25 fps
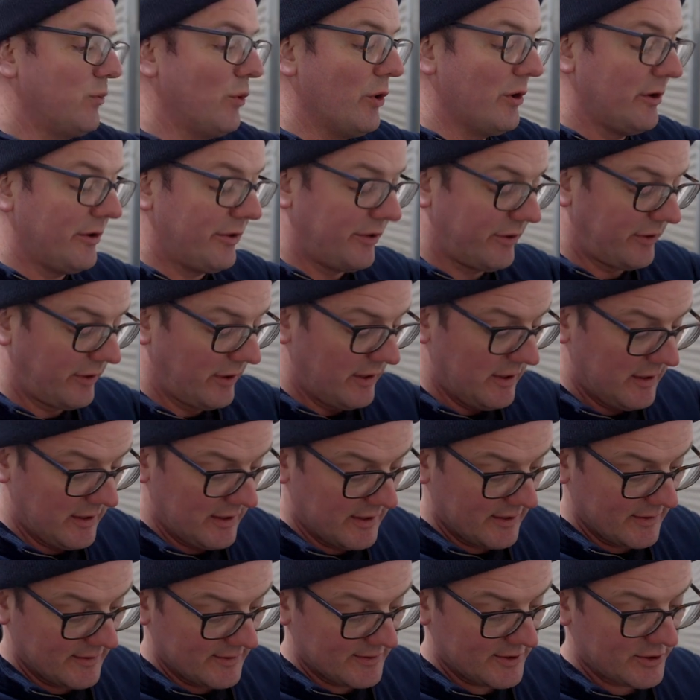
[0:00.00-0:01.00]
worth
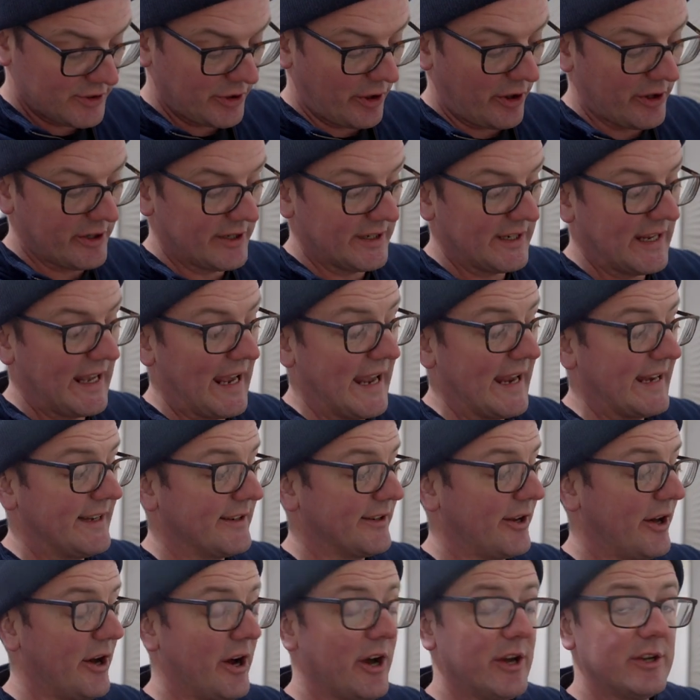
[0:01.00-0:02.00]
starting to heat
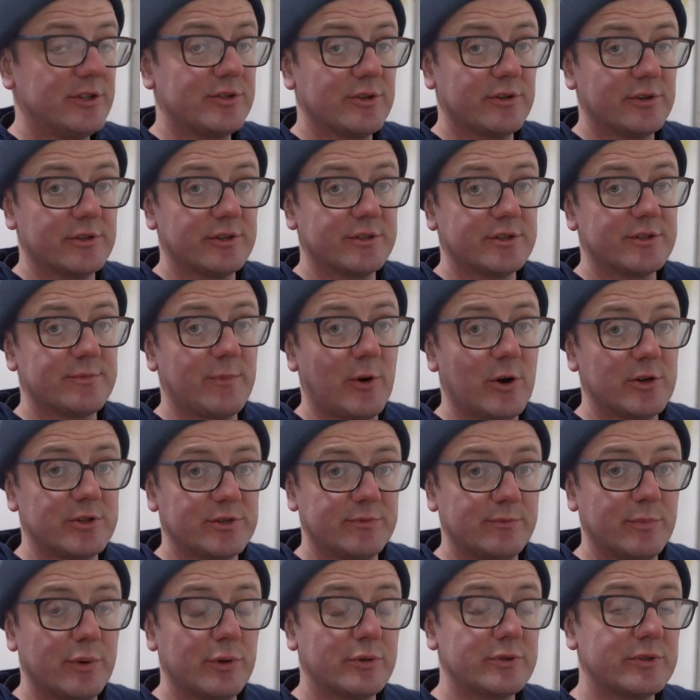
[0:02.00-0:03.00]
now during the
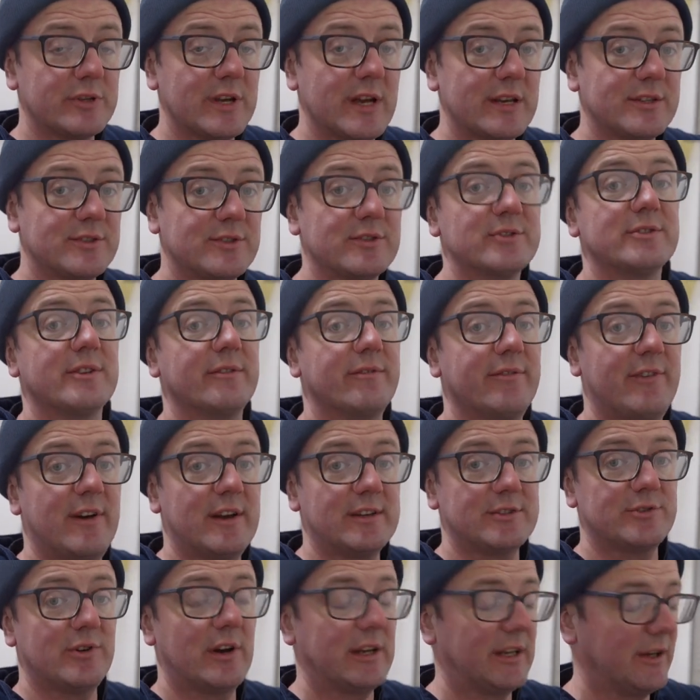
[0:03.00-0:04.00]
sparging process just to
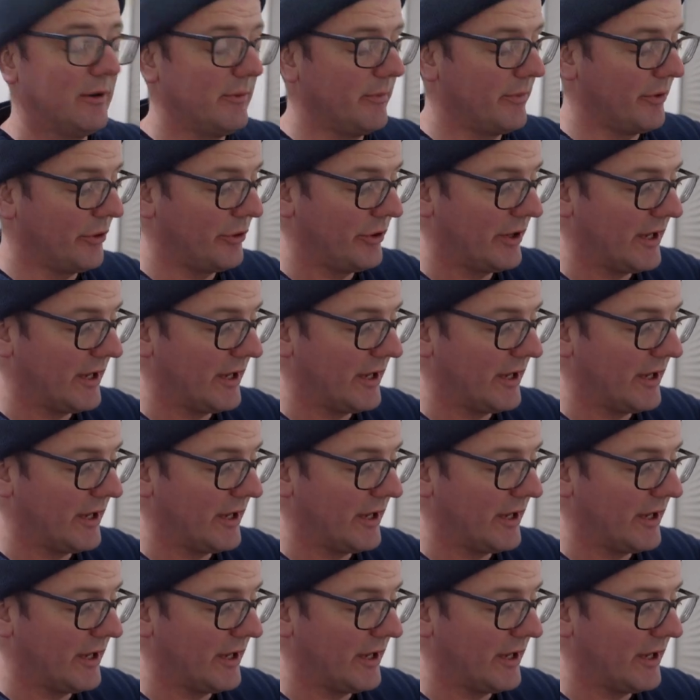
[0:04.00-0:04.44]
fast track your brew